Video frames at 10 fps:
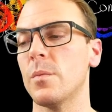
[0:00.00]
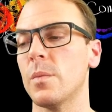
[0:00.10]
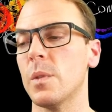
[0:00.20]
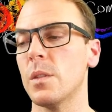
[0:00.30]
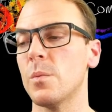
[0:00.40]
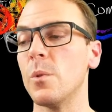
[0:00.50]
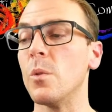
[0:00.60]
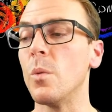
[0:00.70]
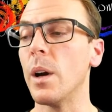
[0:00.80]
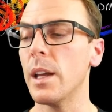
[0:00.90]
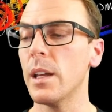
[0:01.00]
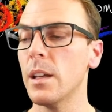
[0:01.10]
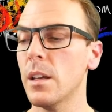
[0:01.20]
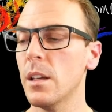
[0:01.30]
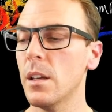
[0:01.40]
smooth way.
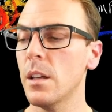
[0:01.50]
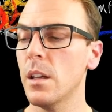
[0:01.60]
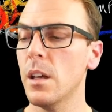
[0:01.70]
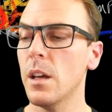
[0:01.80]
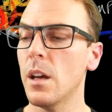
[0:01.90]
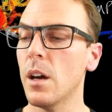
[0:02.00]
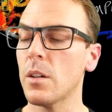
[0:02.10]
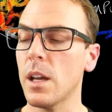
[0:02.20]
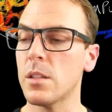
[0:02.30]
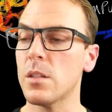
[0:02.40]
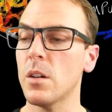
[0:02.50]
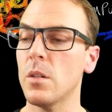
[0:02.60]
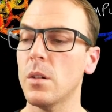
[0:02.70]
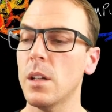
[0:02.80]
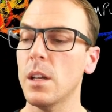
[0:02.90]
Okay, so
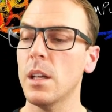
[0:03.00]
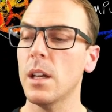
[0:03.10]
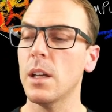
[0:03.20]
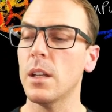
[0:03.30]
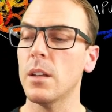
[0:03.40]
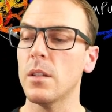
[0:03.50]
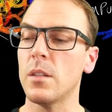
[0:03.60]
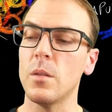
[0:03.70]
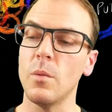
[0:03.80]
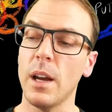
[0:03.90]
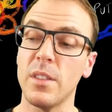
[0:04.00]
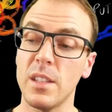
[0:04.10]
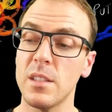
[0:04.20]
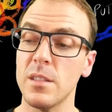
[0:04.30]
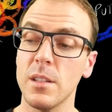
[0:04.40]
we have
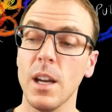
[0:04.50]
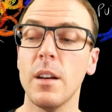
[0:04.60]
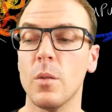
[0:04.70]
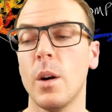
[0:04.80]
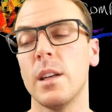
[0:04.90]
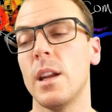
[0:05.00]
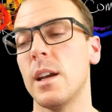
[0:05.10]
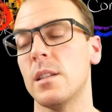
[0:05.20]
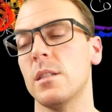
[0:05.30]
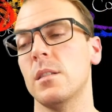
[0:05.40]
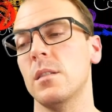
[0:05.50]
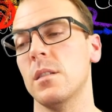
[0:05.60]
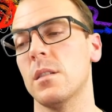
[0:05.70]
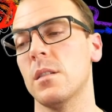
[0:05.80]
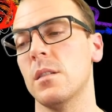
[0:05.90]
these kind of quite nice
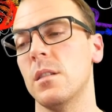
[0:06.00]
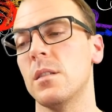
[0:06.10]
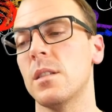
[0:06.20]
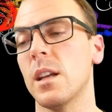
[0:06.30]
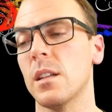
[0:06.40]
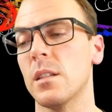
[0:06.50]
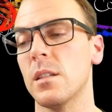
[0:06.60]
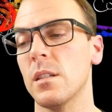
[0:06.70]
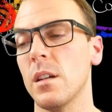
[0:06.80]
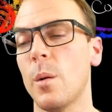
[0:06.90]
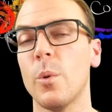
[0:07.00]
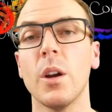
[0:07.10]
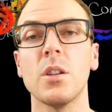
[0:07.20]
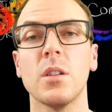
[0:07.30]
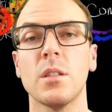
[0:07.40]
distinct
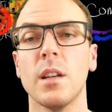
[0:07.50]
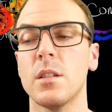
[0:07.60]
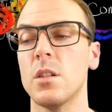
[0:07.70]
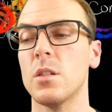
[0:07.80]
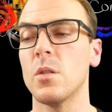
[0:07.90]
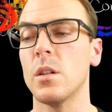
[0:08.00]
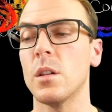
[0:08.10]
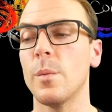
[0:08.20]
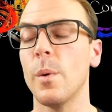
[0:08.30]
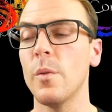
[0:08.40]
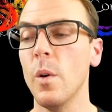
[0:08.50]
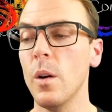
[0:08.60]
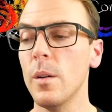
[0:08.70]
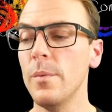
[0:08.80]
operations that she's going to perform.